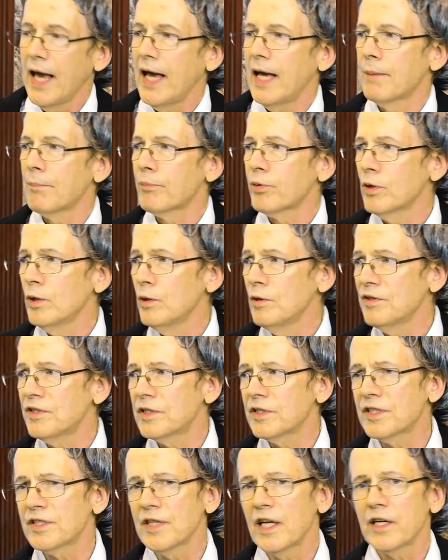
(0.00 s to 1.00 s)
and proves
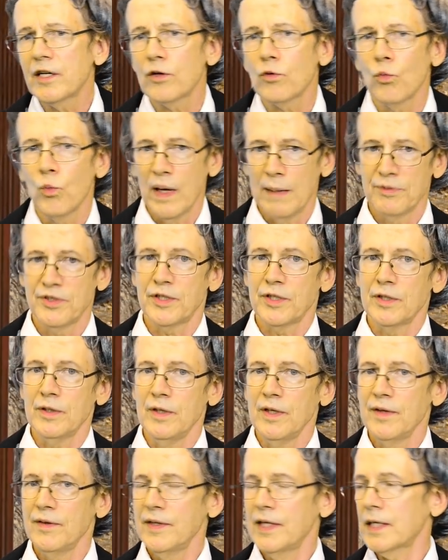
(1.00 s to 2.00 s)
to Senator
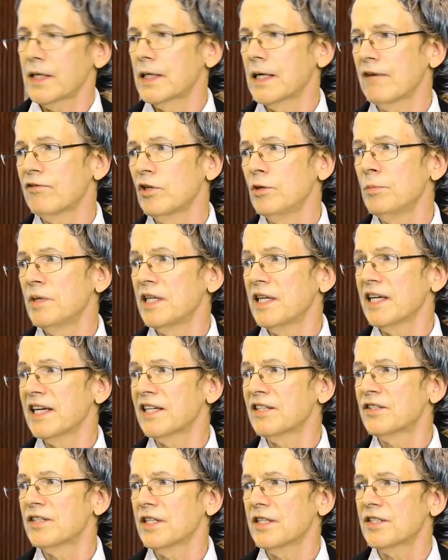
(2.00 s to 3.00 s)
Webster that government
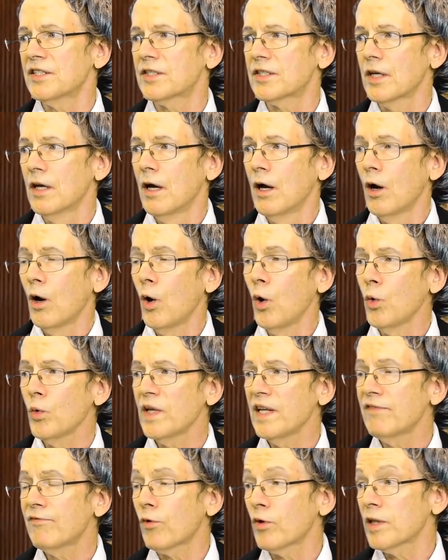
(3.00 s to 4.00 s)
exists
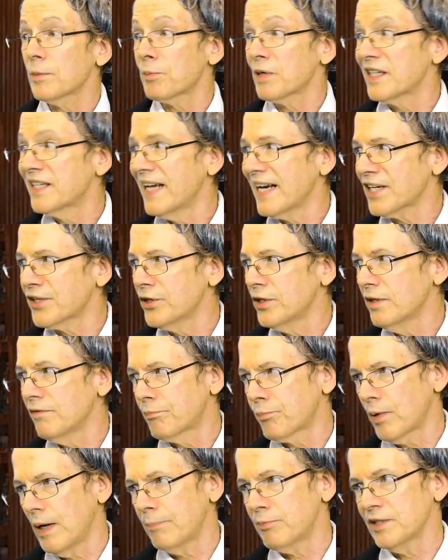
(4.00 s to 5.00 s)
only for the protection
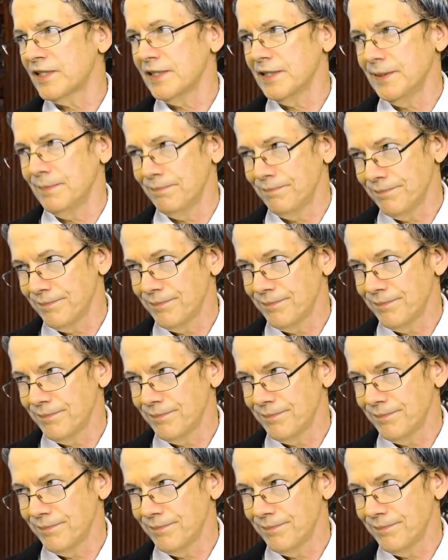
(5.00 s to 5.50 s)
of property.